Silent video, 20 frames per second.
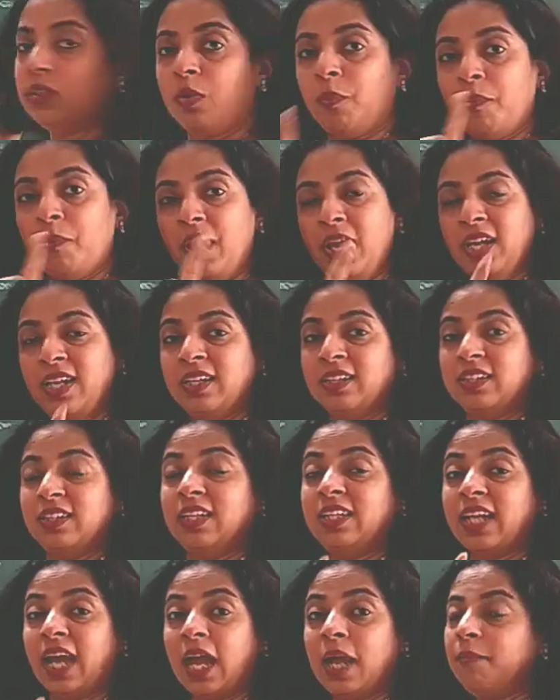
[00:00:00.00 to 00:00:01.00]
To make the
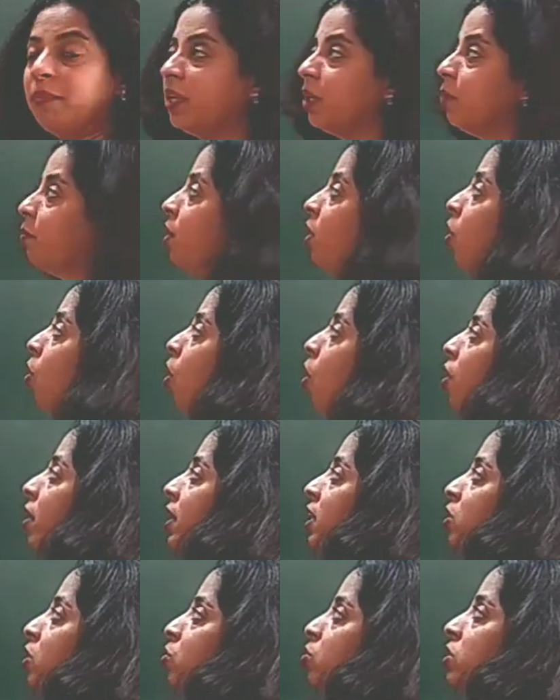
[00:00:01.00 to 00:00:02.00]
timetable
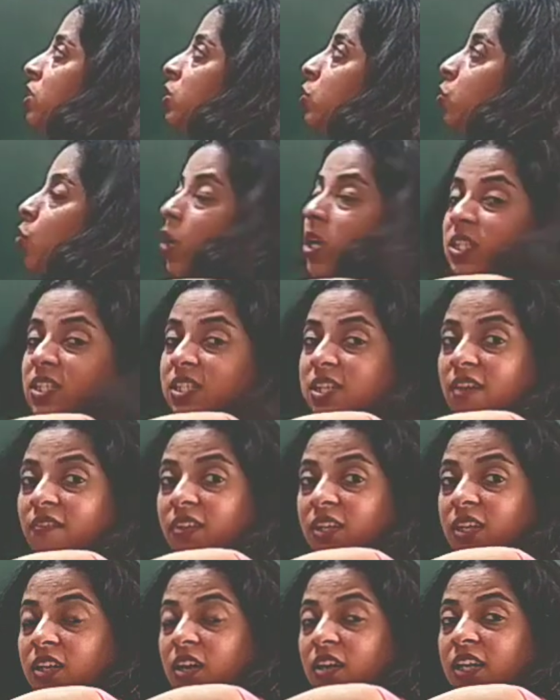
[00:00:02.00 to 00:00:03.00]
according to this
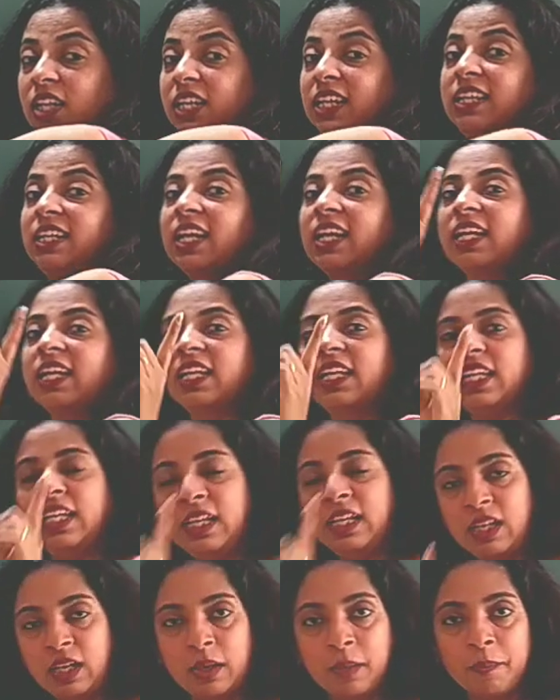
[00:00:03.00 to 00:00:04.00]
1730
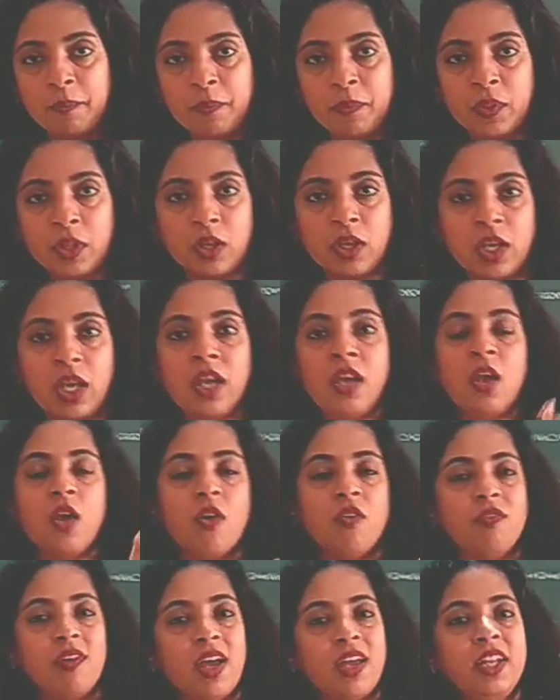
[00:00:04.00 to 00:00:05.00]
technique, okay,
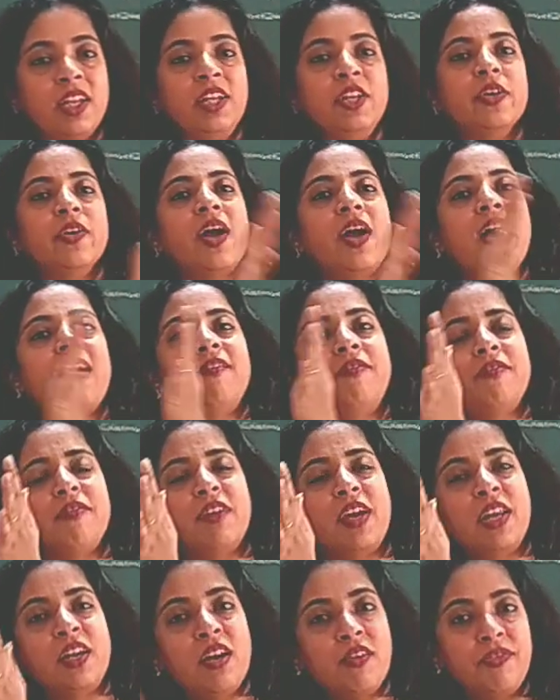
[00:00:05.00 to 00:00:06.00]
wherein you have
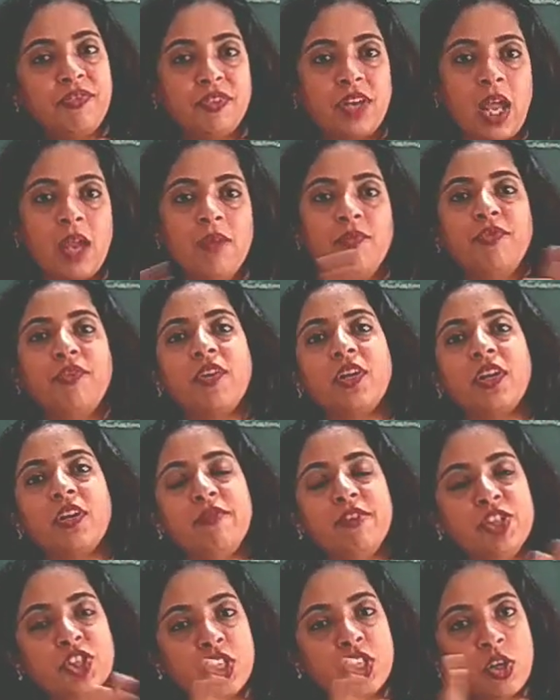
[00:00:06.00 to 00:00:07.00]
enough time for
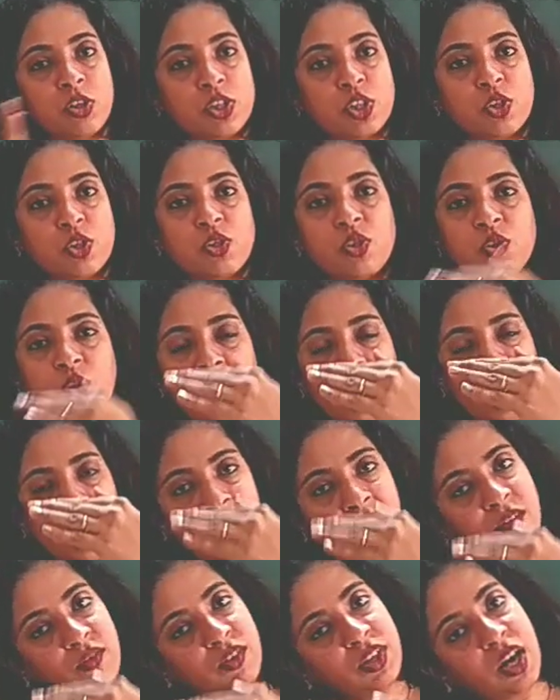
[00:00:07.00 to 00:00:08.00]
revision also. So
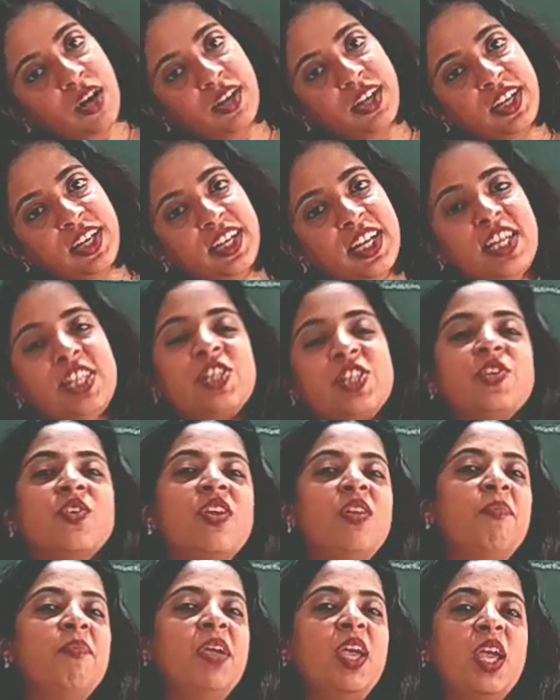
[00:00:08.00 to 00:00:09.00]
in 30 days, you
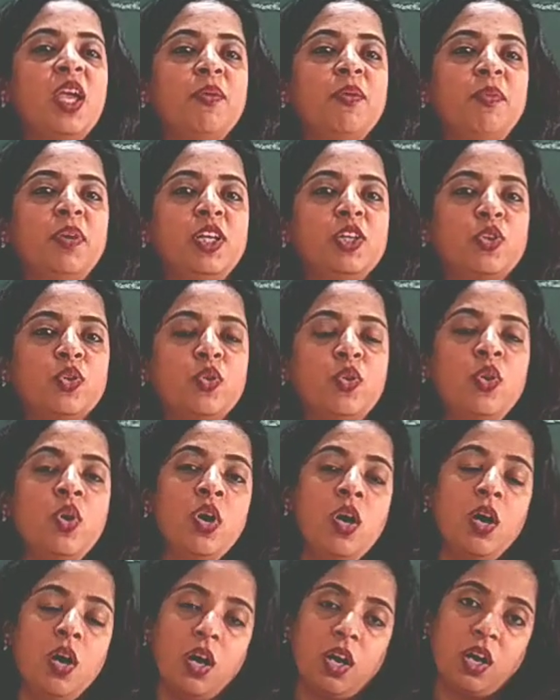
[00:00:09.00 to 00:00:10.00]
will be able to
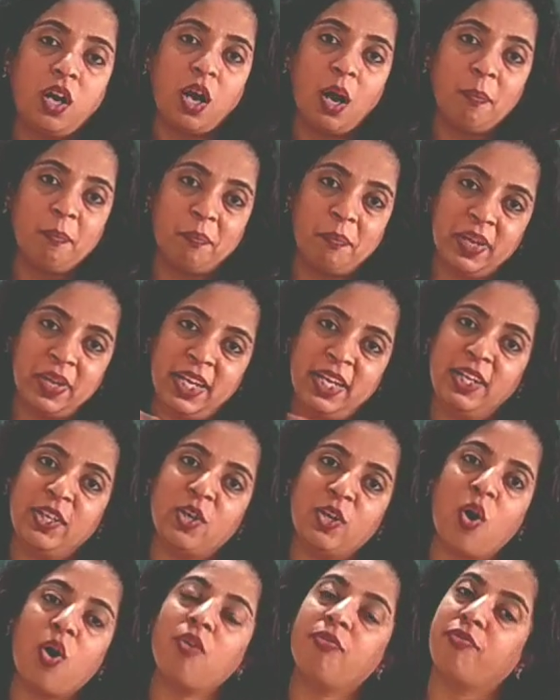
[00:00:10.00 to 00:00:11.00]
complete
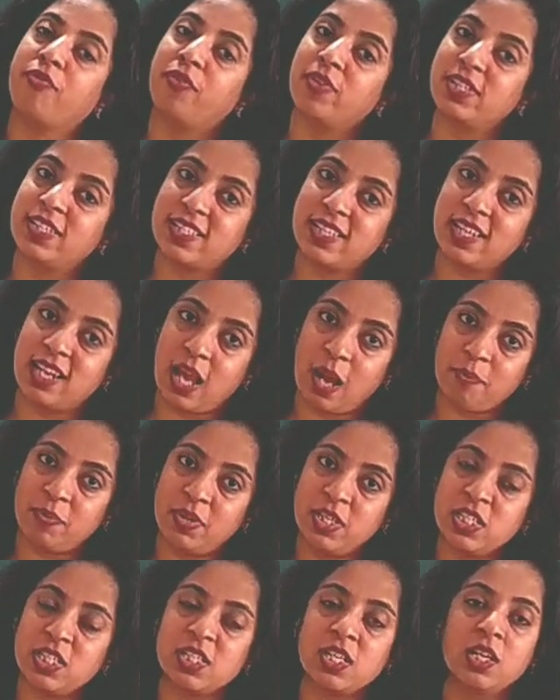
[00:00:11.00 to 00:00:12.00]
your full
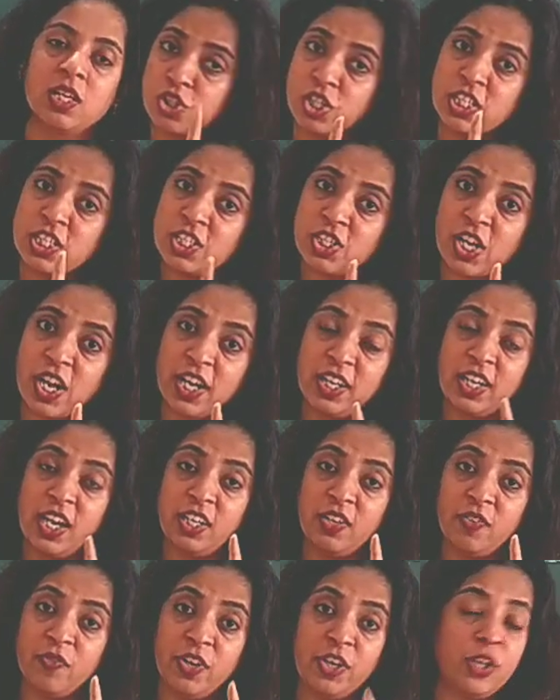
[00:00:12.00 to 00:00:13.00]
syllabus. Just check
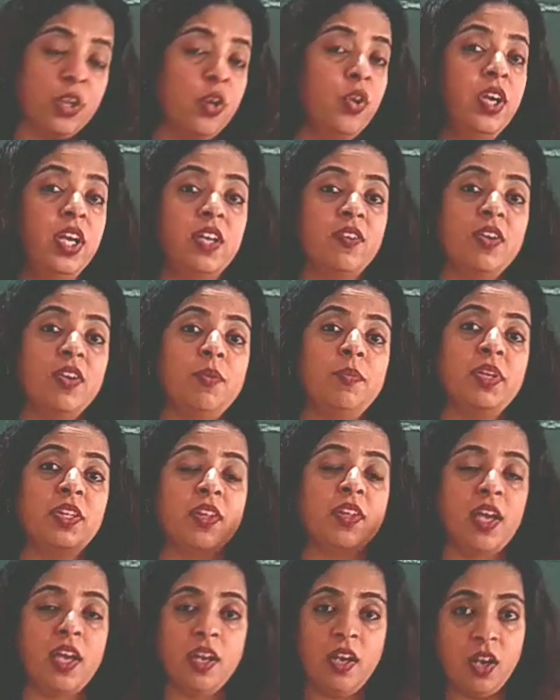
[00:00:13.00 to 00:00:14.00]
that video. It will be
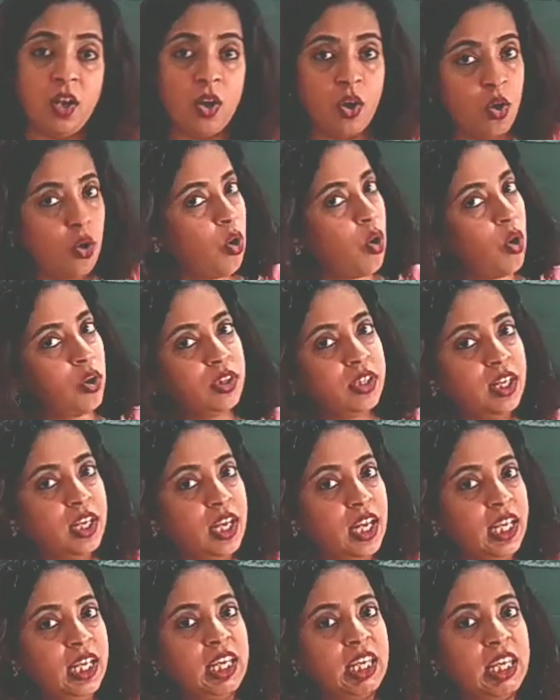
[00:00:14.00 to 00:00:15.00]
there on the
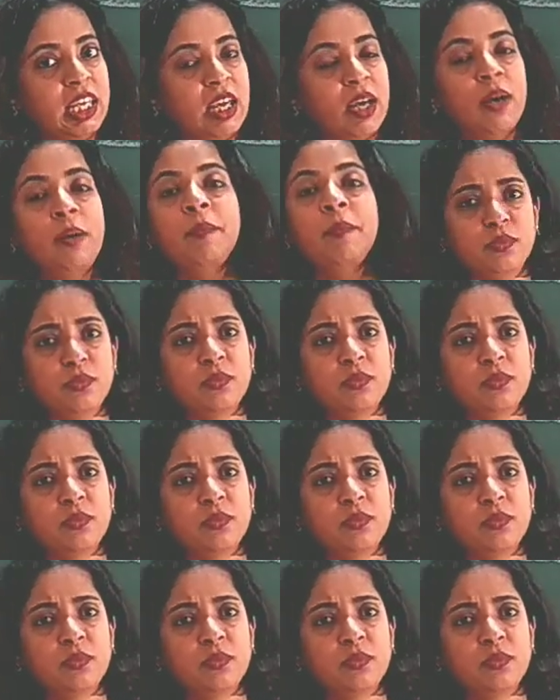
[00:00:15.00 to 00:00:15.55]
link here.